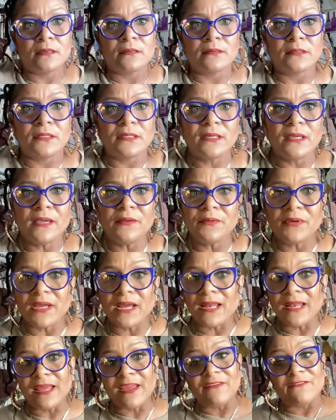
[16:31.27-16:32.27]
Okay, we
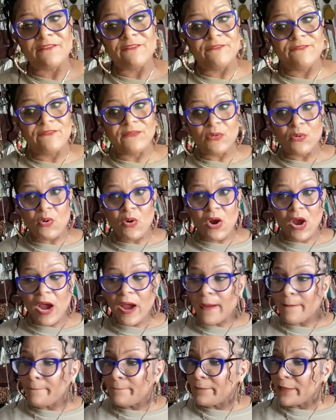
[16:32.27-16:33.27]
got like four
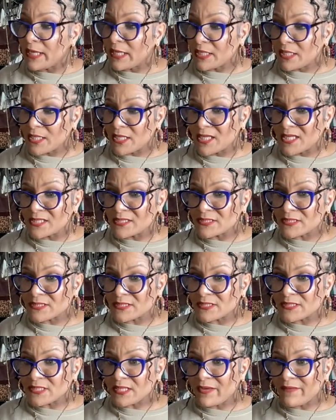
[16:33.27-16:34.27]
minutes.
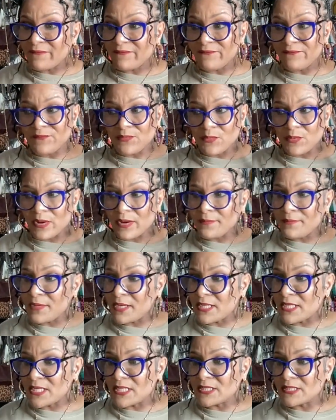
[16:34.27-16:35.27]
Four
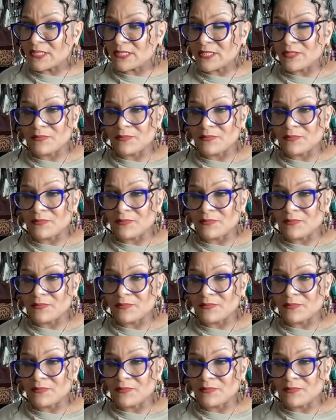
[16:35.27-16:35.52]
minutes.